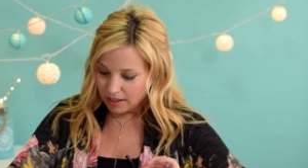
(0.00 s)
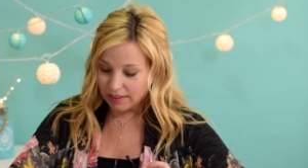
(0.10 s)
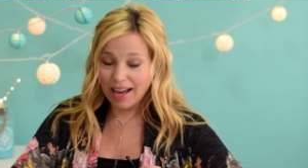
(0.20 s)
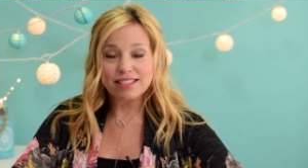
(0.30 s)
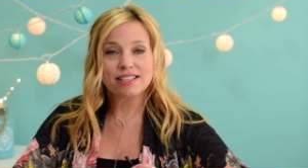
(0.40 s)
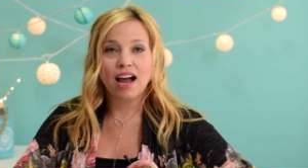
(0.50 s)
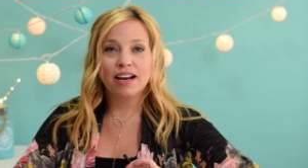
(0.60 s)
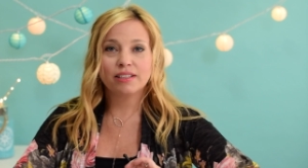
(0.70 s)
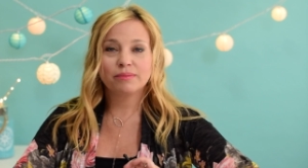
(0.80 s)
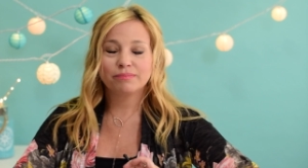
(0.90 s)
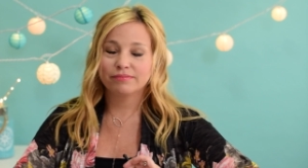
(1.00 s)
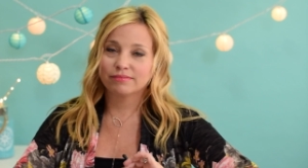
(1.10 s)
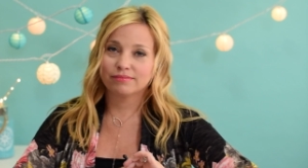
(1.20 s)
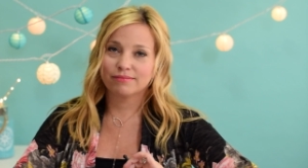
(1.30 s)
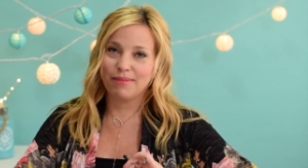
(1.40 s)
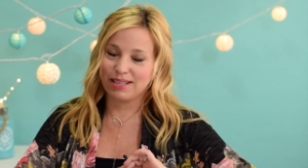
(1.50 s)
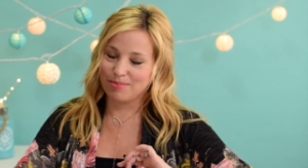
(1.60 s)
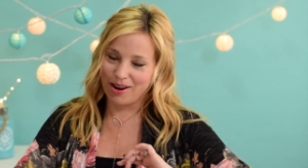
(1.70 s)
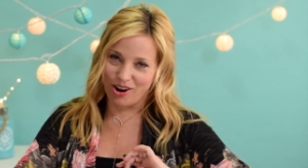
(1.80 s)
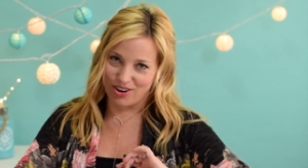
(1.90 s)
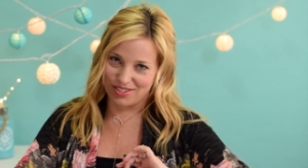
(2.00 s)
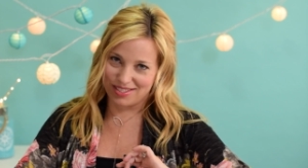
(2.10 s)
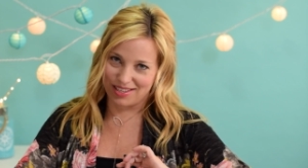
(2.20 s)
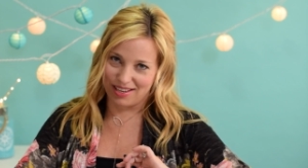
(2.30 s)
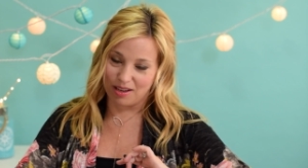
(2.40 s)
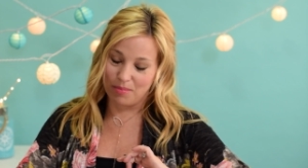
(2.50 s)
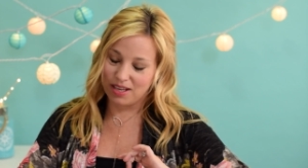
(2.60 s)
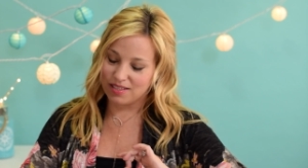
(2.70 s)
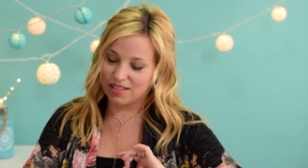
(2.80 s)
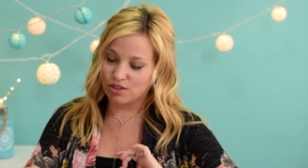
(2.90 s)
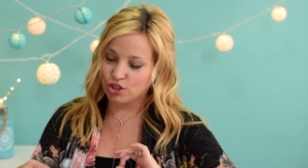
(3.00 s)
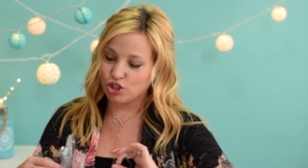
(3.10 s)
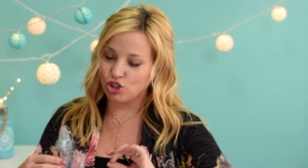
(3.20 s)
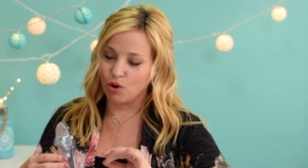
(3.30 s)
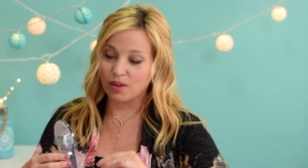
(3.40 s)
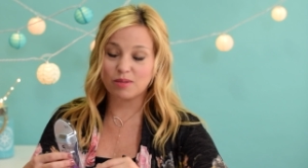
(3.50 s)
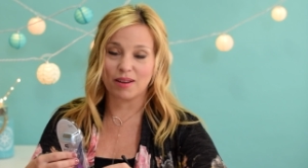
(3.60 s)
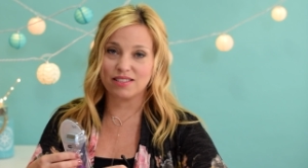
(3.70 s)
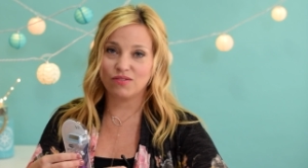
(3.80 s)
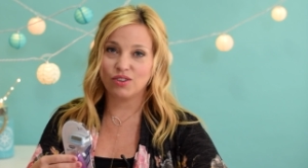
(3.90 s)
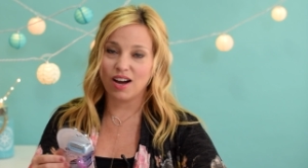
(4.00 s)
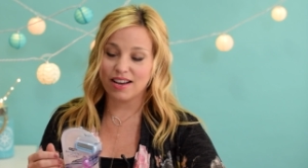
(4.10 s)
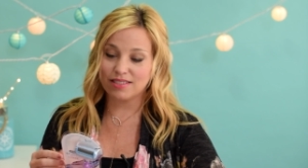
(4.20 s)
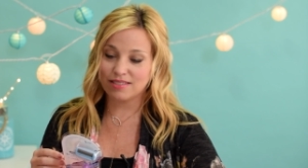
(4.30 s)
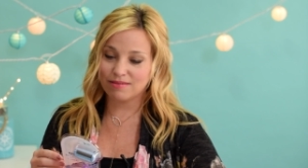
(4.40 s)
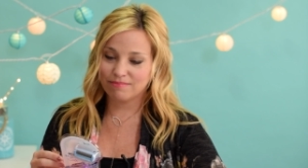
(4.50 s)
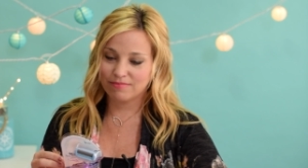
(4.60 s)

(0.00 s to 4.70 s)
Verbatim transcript: Last item makes my heart sing because these are so expensive, you guys.